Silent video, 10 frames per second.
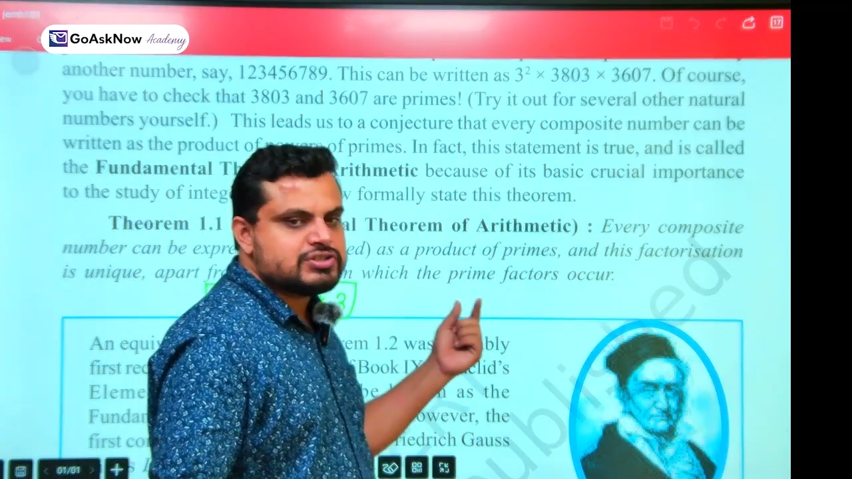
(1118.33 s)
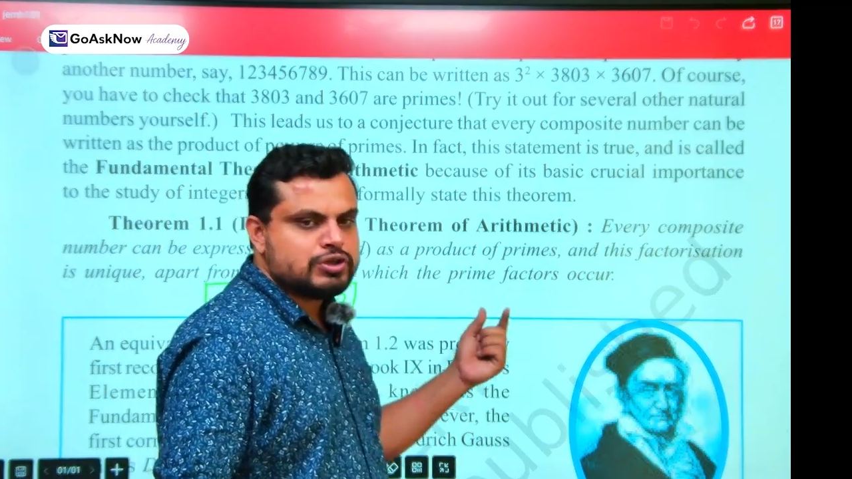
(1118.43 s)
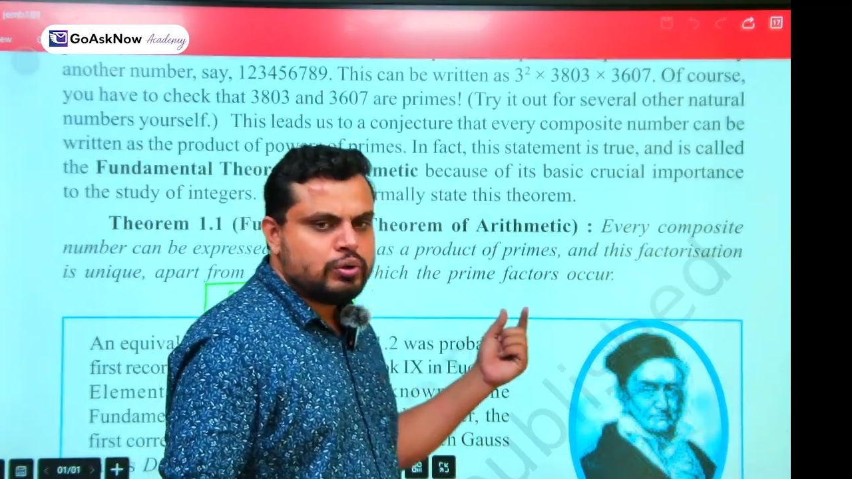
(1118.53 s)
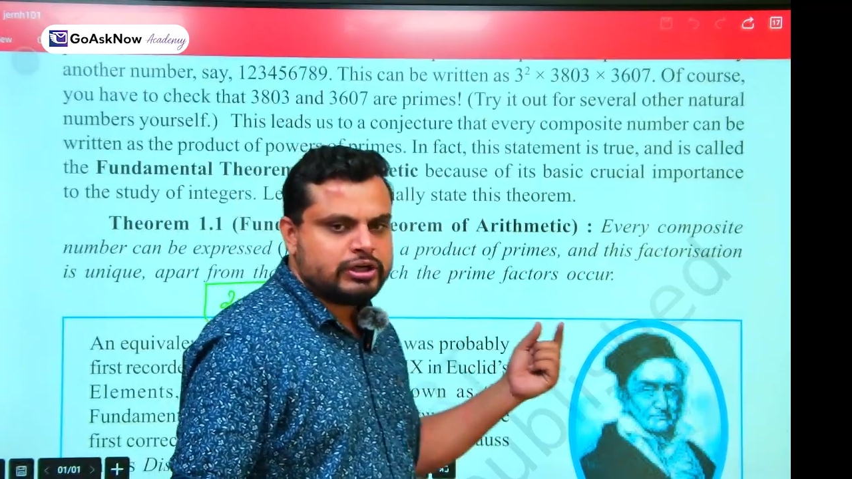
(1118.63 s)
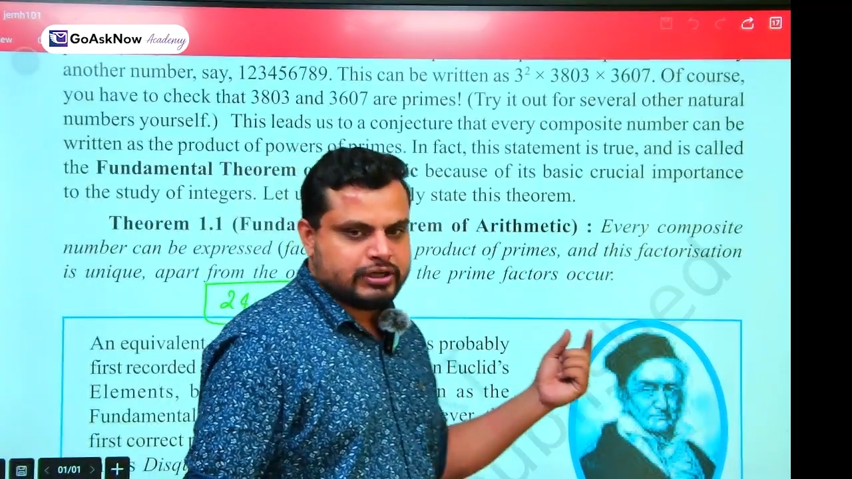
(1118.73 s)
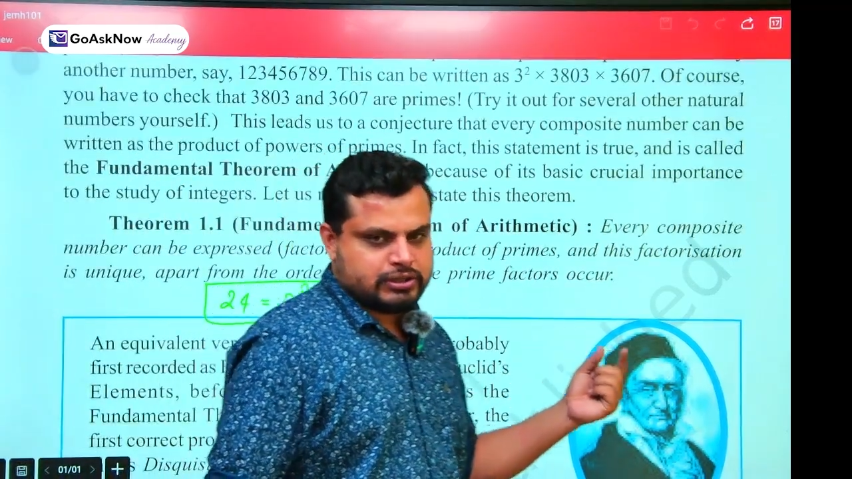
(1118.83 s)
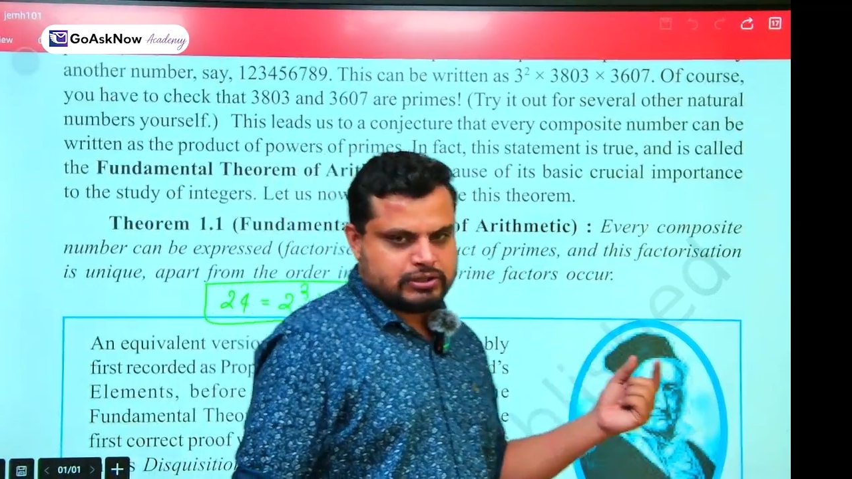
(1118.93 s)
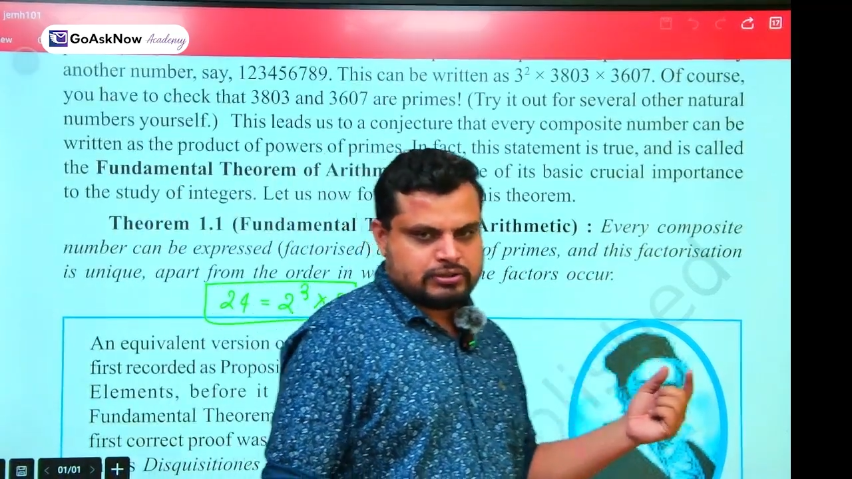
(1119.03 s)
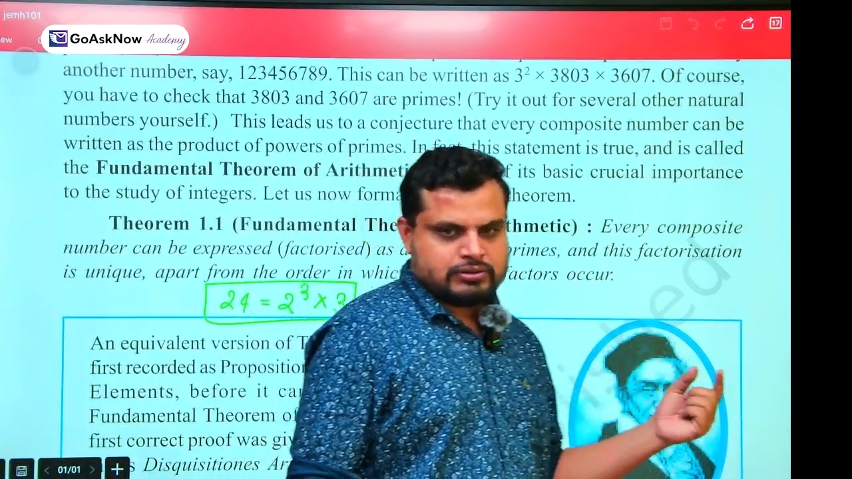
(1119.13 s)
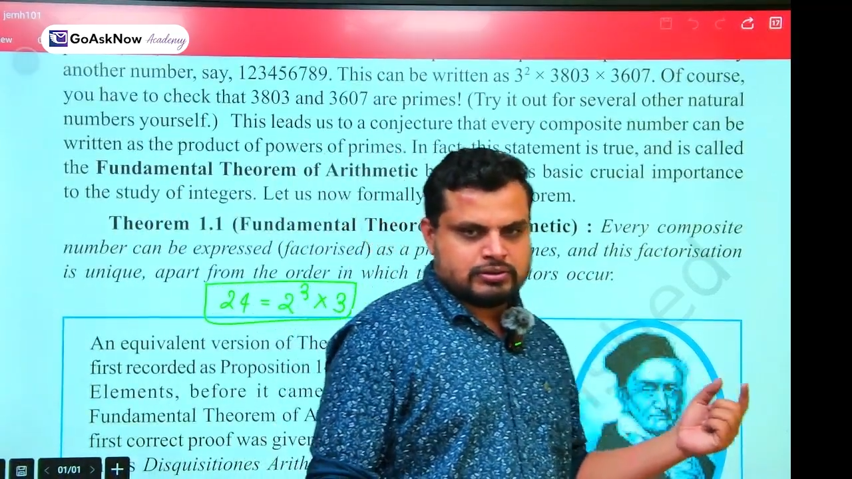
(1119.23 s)
is unique,
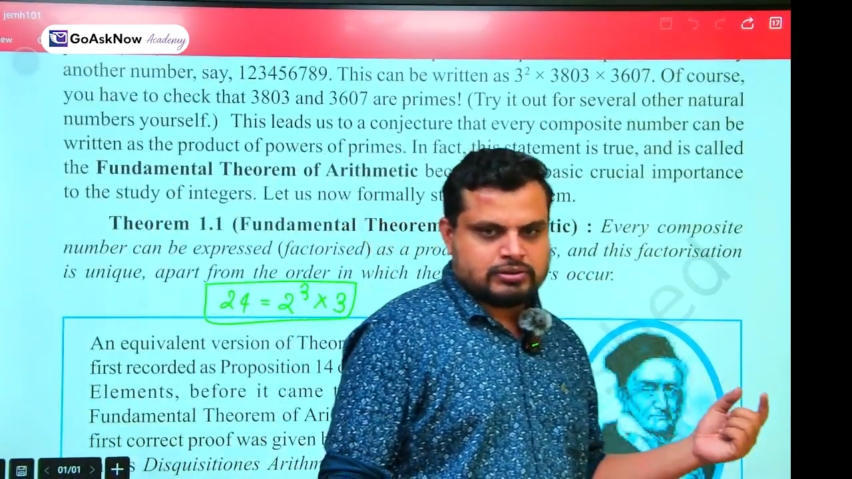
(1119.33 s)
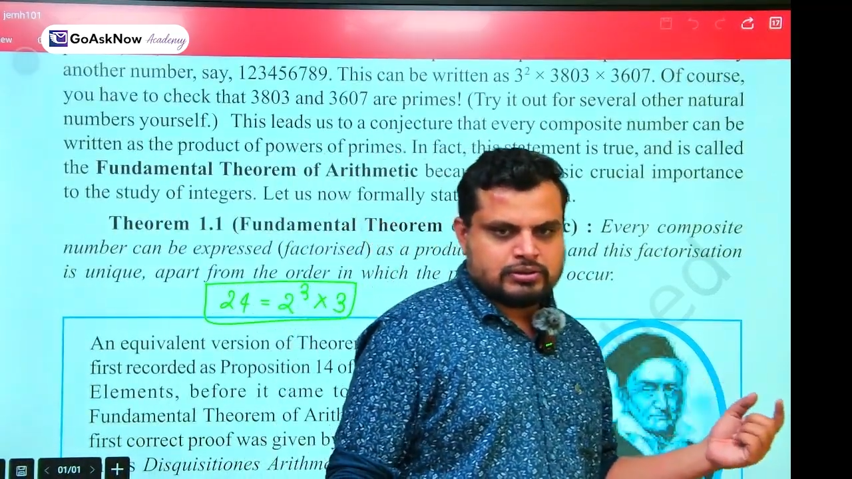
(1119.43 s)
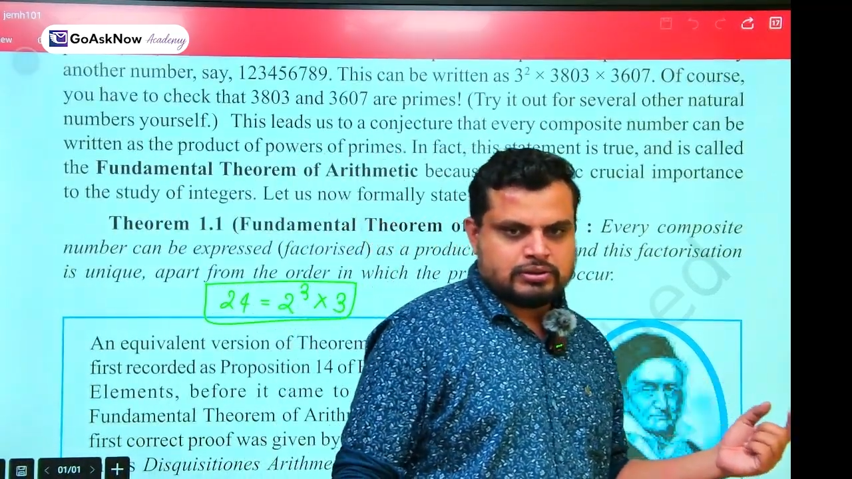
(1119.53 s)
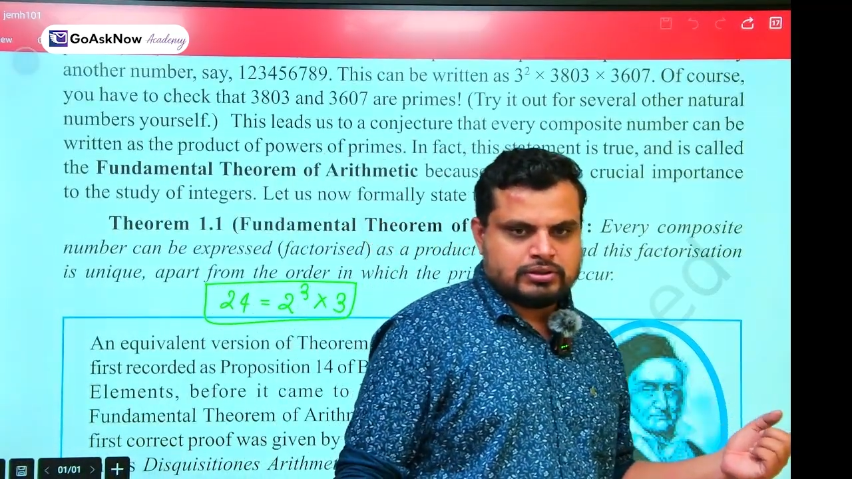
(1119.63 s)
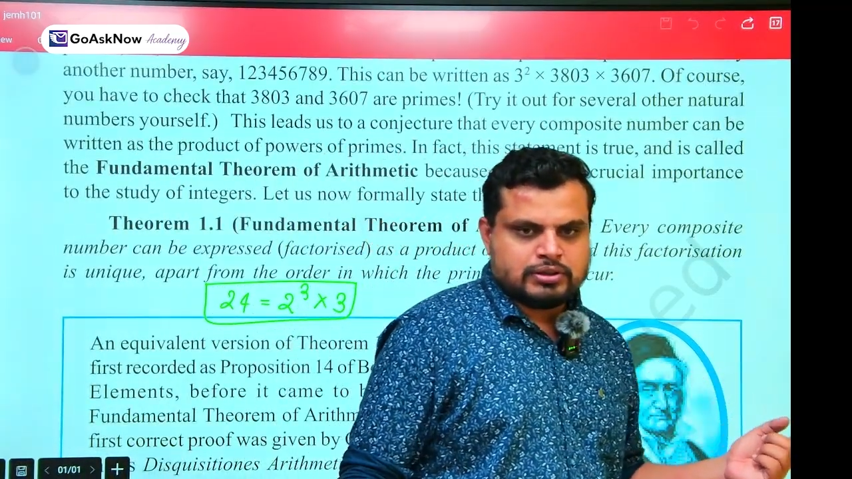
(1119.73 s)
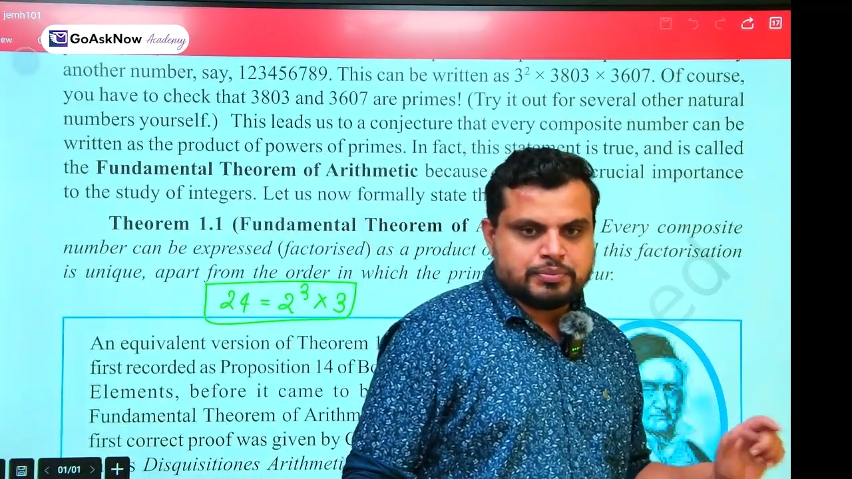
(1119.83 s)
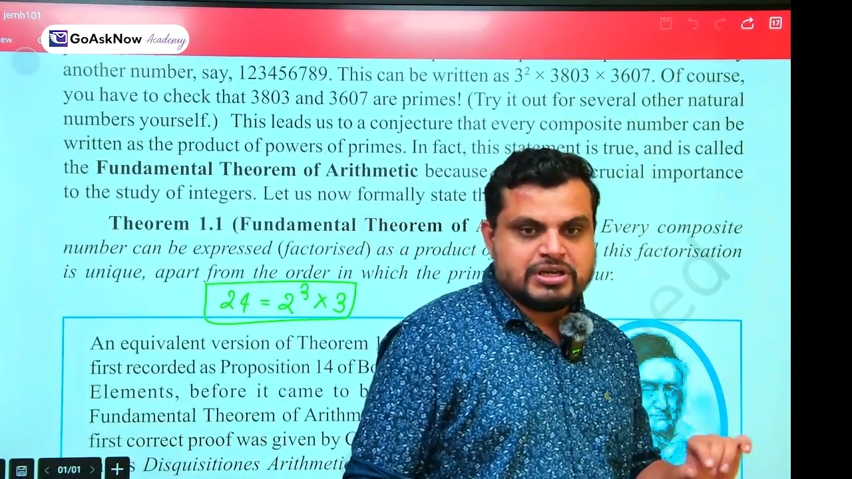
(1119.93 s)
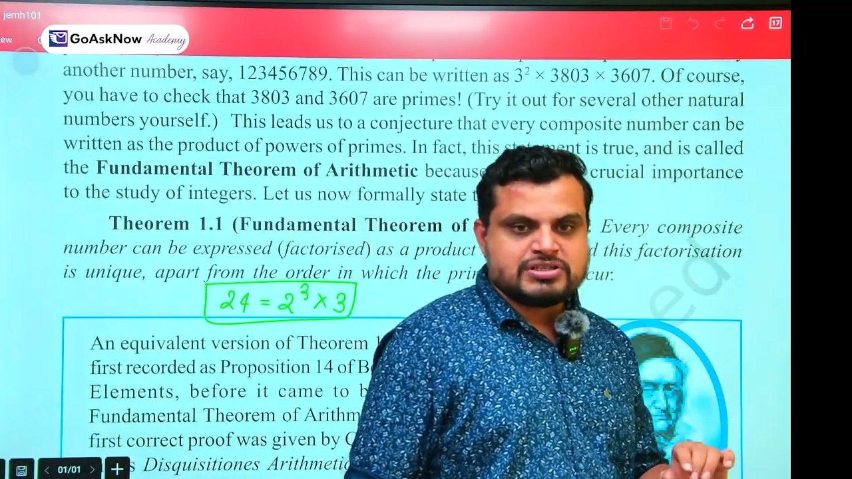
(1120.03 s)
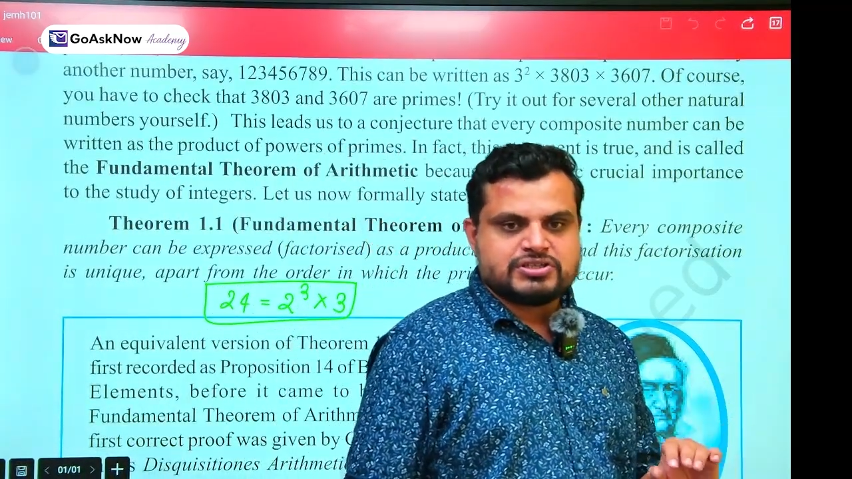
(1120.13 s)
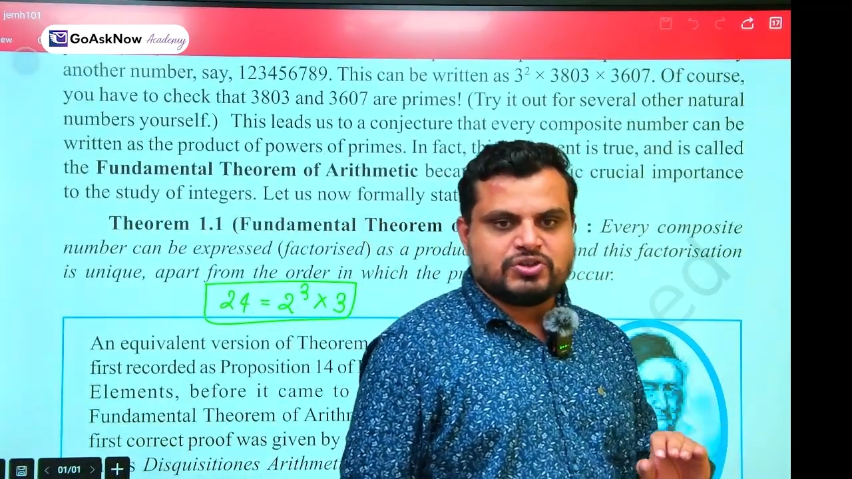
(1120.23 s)

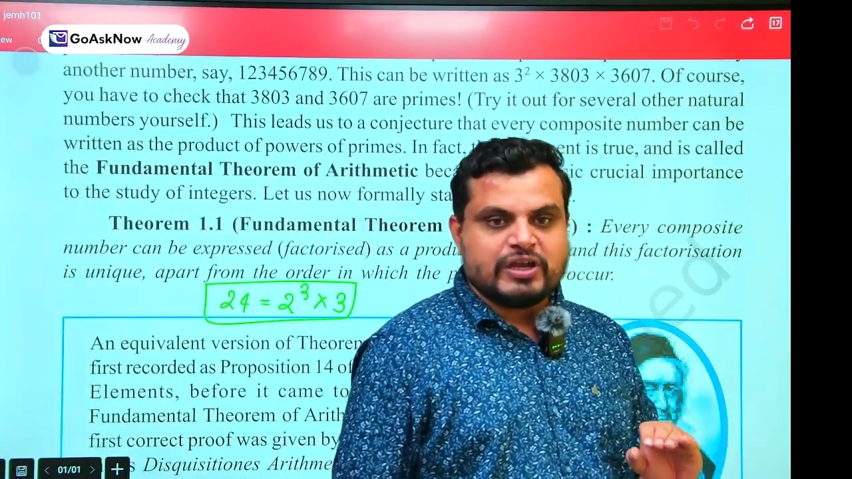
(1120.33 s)
means